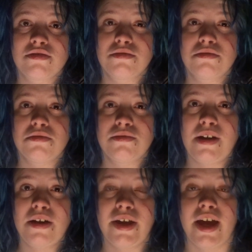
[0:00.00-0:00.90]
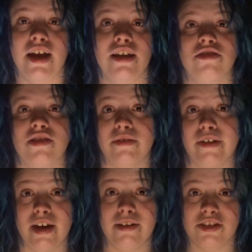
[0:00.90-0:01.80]
Oh, okay. So
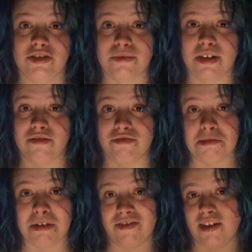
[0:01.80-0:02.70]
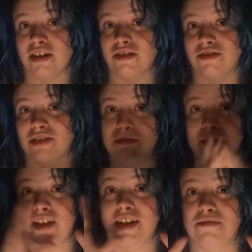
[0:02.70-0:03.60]
I just went through my files on
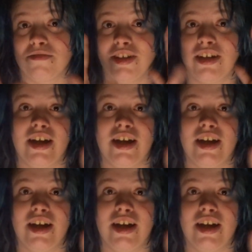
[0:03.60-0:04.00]
my camera